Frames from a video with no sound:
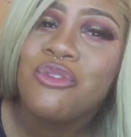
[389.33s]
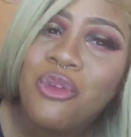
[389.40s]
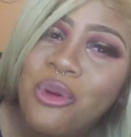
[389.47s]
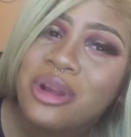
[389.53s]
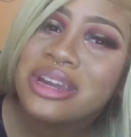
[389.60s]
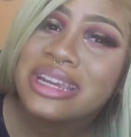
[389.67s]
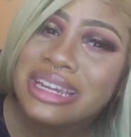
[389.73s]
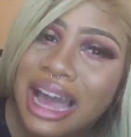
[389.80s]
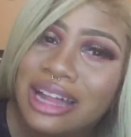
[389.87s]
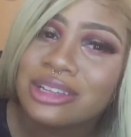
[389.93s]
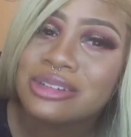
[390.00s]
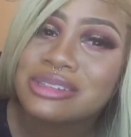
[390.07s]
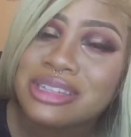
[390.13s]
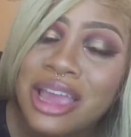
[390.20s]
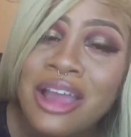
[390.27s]

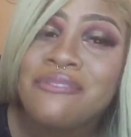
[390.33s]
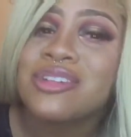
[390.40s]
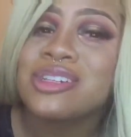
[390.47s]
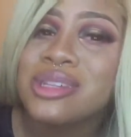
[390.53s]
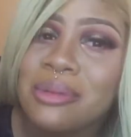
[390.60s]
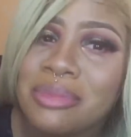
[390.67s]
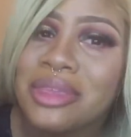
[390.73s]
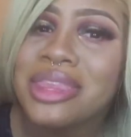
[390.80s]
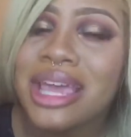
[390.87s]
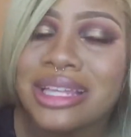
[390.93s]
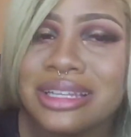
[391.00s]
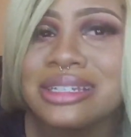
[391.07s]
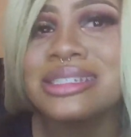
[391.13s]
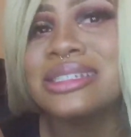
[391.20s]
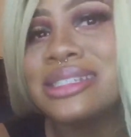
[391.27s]
$40 for something
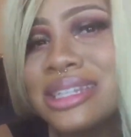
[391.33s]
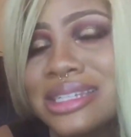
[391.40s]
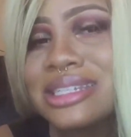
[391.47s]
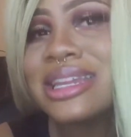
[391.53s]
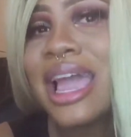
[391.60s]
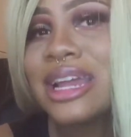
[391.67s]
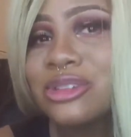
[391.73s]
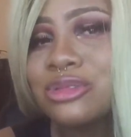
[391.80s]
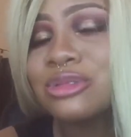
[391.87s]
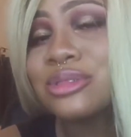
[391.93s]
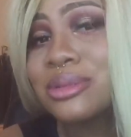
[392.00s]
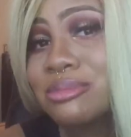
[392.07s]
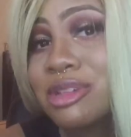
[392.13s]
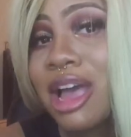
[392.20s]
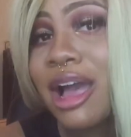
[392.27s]
that looks this natural
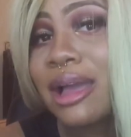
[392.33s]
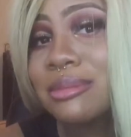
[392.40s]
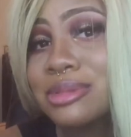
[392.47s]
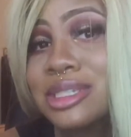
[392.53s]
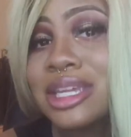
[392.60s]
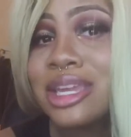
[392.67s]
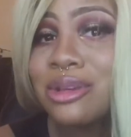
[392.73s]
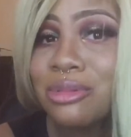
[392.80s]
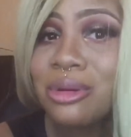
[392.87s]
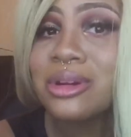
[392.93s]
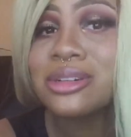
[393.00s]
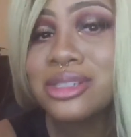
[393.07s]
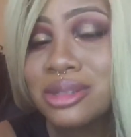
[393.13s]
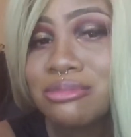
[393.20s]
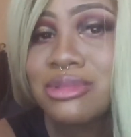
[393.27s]
sometimes.
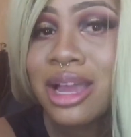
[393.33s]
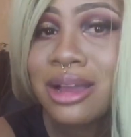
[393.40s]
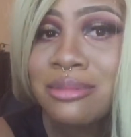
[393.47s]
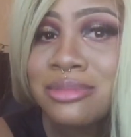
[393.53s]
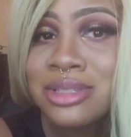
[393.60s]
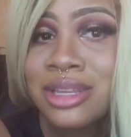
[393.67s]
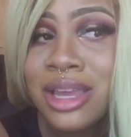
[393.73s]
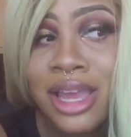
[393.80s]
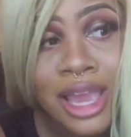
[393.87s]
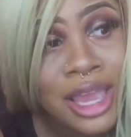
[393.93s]
Keyword sometimes.